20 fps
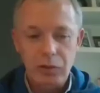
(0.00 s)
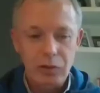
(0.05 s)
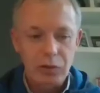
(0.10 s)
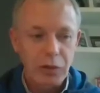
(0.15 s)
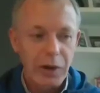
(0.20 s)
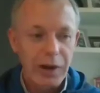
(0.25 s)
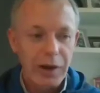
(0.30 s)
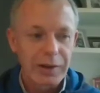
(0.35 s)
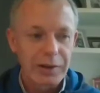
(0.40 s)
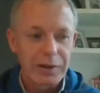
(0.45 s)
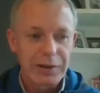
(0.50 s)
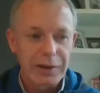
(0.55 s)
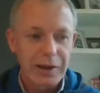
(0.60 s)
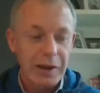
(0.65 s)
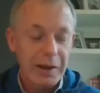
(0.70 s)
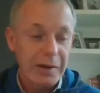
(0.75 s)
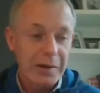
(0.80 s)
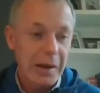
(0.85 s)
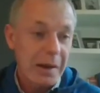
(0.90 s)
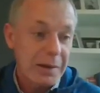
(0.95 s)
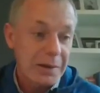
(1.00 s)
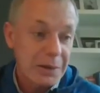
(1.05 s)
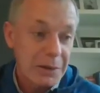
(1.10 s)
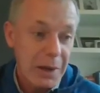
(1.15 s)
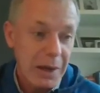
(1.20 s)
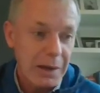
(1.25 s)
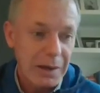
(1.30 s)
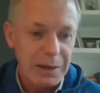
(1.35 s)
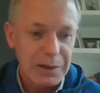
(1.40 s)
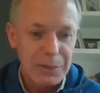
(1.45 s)
trend and
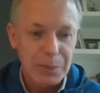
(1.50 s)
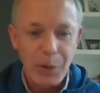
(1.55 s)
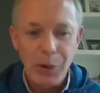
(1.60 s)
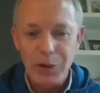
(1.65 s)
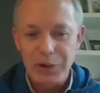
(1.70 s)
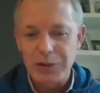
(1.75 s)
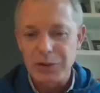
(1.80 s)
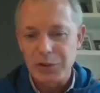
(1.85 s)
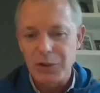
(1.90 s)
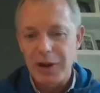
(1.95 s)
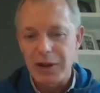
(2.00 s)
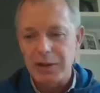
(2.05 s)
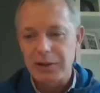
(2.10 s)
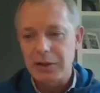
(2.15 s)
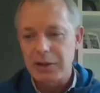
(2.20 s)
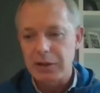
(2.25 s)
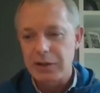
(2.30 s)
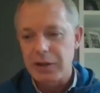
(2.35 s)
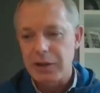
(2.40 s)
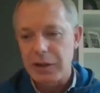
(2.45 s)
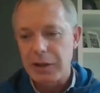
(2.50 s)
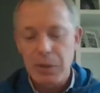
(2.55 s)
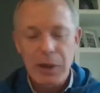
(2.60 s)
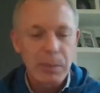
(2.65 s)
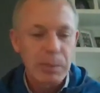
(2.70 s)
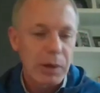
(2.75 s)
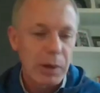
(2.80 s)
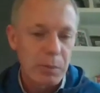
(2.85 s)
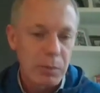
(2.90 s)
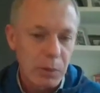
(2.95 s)
the sporting trends is like
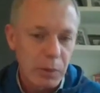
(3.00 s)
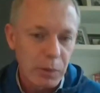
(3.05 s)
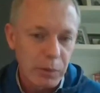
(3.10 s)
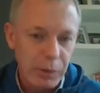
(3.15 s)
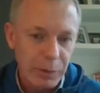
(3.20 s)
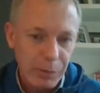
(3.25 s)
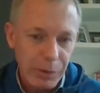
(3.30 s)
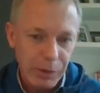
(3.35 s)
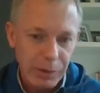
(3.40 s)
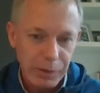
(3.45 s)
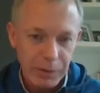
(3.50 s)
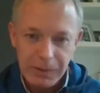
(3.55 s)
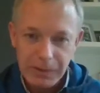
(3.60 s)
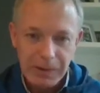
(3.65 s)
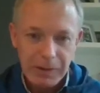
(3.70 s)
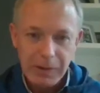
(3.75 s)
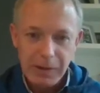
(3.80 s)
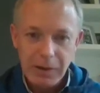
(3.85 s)
people are moving more,